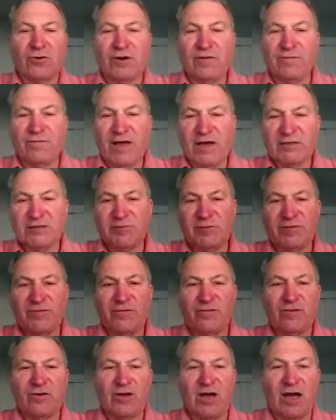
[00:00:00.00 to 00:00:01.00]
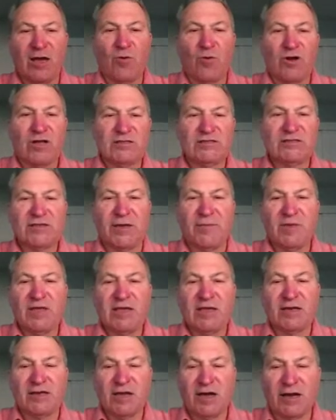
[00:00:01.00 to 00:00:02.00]
investment for Taiwan
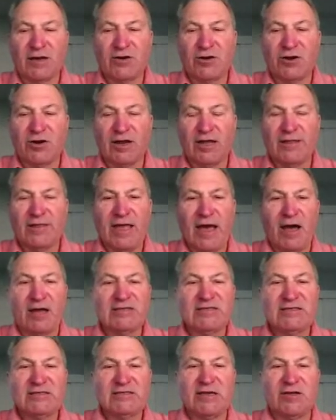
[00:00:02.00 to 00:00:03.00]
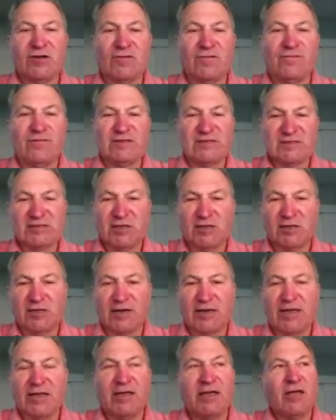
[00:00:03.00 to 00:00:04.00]
Semiconductor, and that single
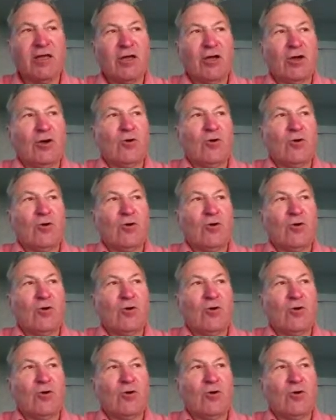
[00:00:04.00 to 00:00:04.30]
facility